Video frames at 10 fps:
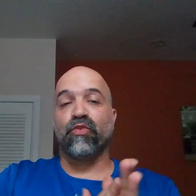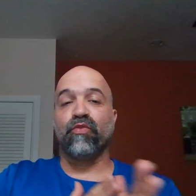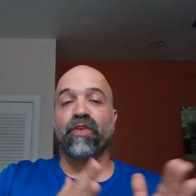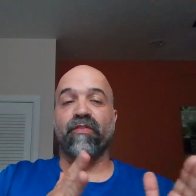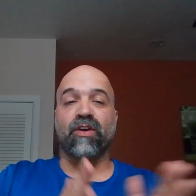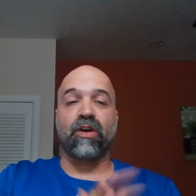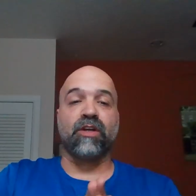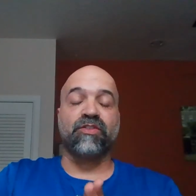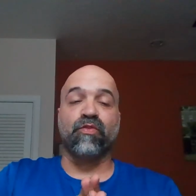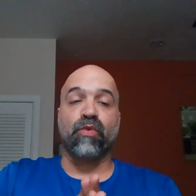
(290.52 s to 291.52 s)
two favorite
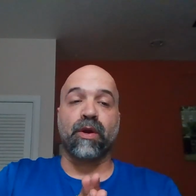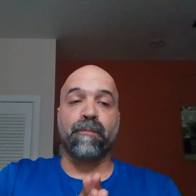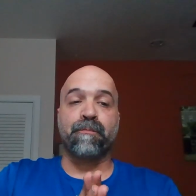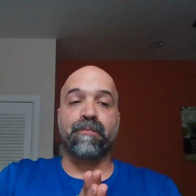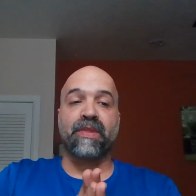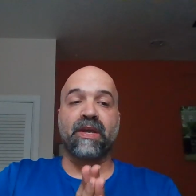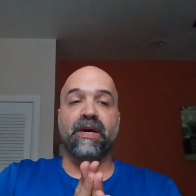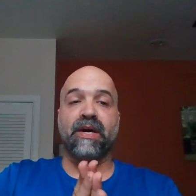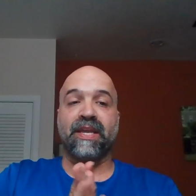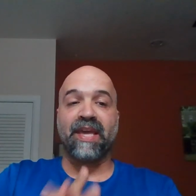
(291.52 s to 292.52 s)
colors for it.
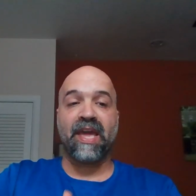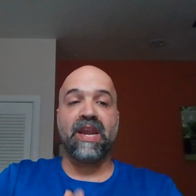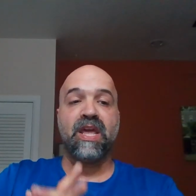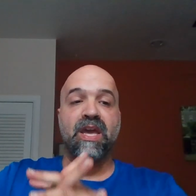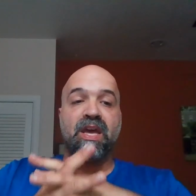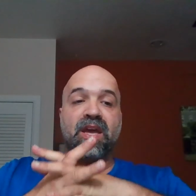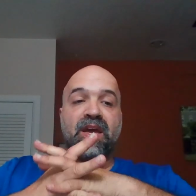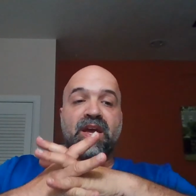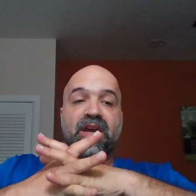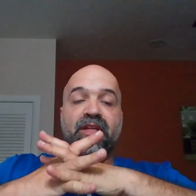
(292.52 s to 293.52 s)
Again,
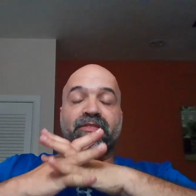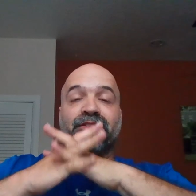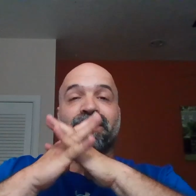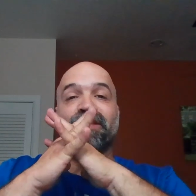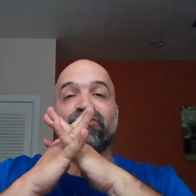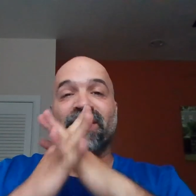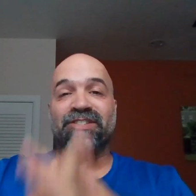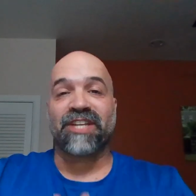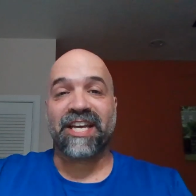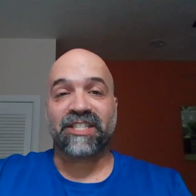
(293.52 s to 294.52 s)
the
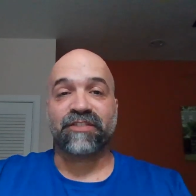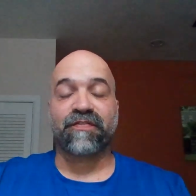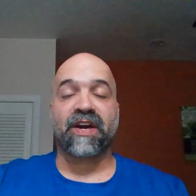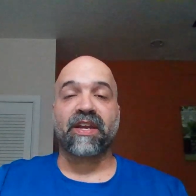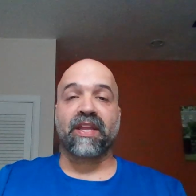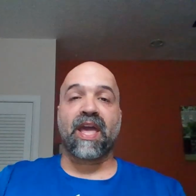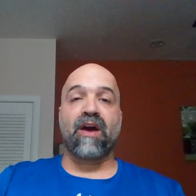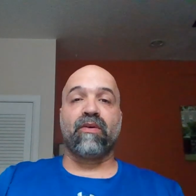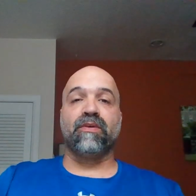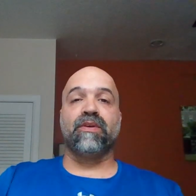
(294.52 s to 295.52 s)
Drag Slash is finally
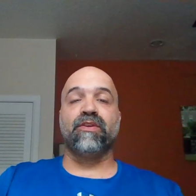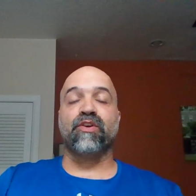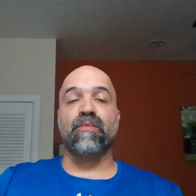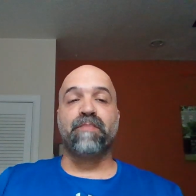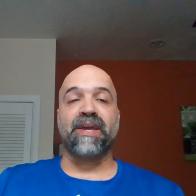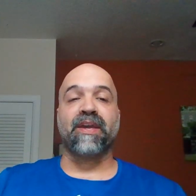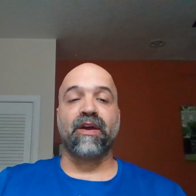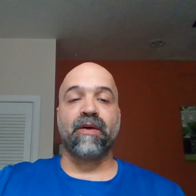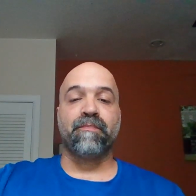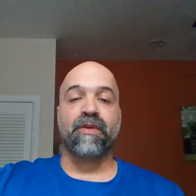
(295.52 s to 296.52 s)
out. You can pick
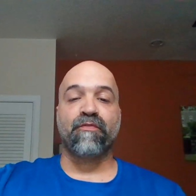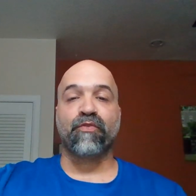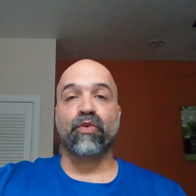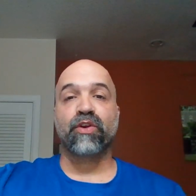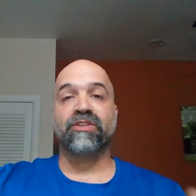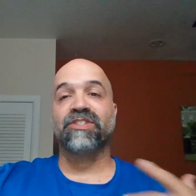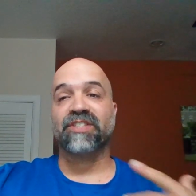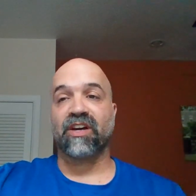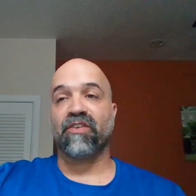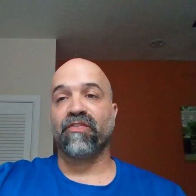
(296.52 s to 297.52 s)
it up for
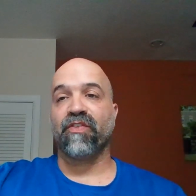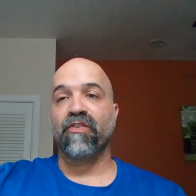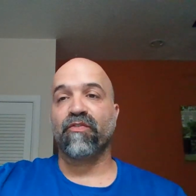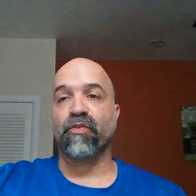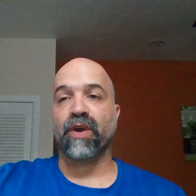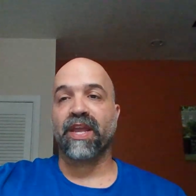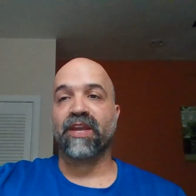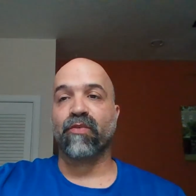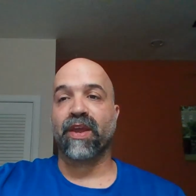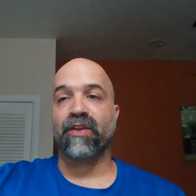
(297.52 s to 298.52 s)
yourself for
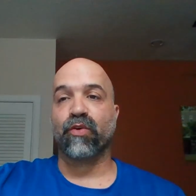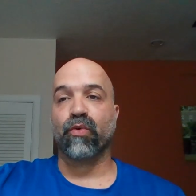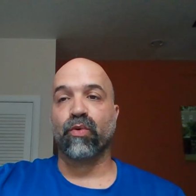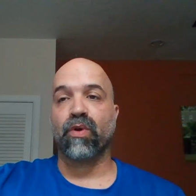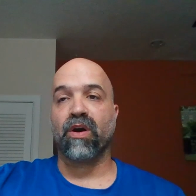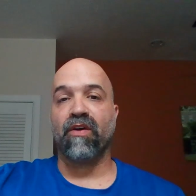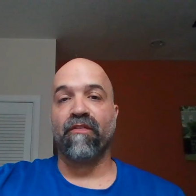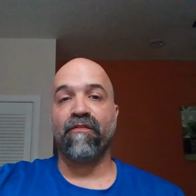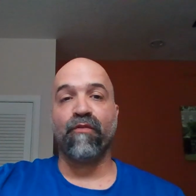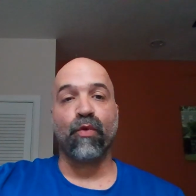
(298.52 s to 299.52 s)
a grand total
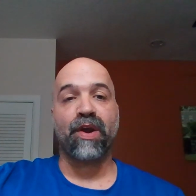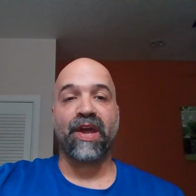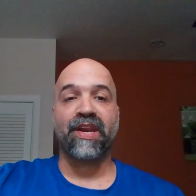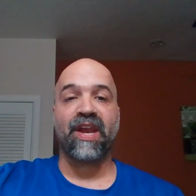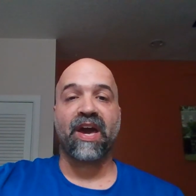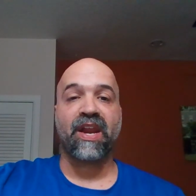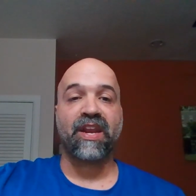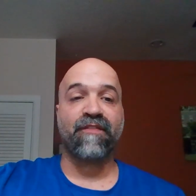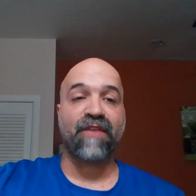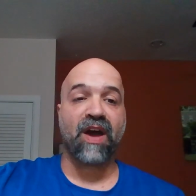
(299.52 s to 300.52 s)
of
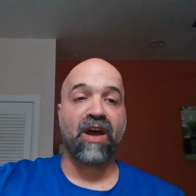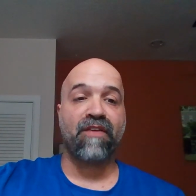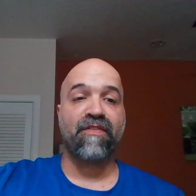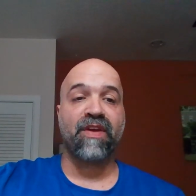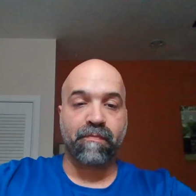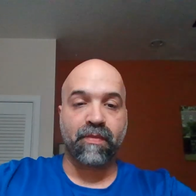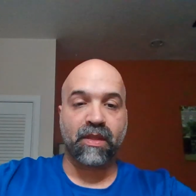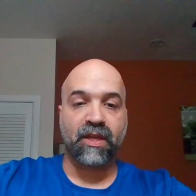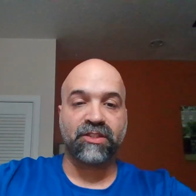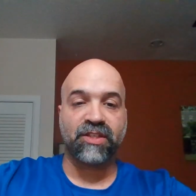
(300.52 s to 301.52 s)
$499.95.
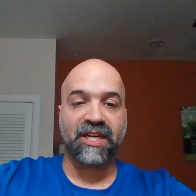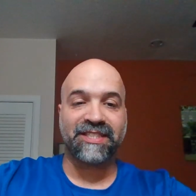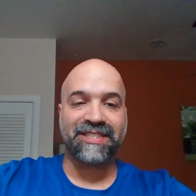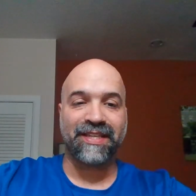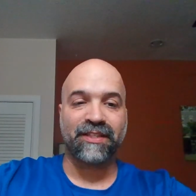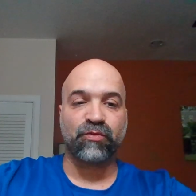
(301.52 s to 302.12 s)
As you guys see in